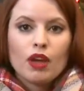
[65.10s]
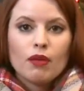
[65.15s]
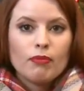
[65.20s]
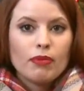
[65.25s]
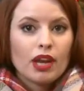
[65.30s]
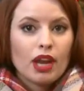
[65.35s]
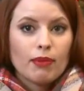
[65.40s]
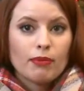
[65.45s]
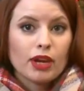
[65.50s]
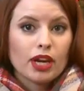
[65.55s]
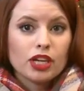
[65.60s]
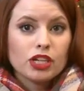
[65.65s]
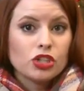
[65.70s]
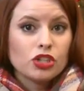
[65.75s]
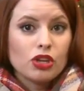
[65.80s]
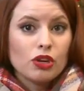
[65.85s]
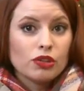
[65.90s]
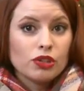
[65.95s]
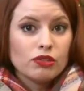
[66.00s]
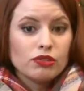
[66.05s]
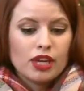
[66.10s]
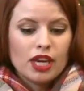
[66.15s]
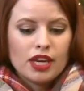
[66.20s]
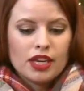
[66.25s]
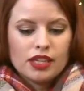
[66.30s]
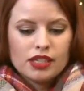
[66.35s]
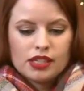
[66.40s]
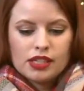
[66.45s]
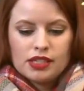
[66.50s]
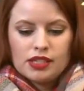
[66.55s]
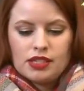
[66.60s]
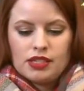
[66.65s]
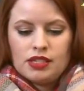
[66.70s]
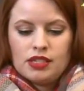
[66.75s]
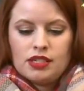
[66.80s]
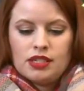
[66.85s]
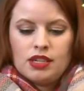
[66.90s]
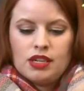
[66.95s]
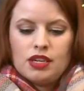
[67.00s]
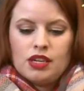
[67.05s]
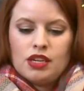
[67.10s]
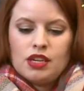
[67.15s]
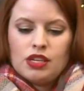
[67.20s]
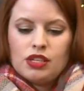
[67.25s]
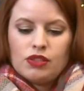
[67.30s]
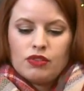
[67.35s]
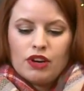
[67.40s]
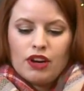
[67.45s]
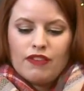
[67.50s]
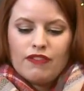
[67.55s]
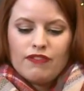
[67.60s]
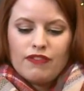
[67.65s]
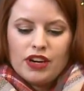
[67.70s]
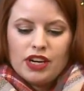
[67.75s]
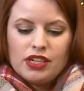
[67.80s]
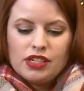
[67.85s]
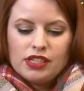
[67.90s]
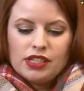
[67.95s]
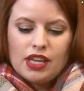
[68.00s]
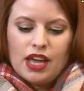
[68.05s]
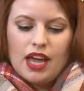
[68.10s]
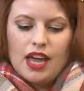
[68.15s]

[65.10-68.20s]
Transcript: but I'm not going to show you yet. So our first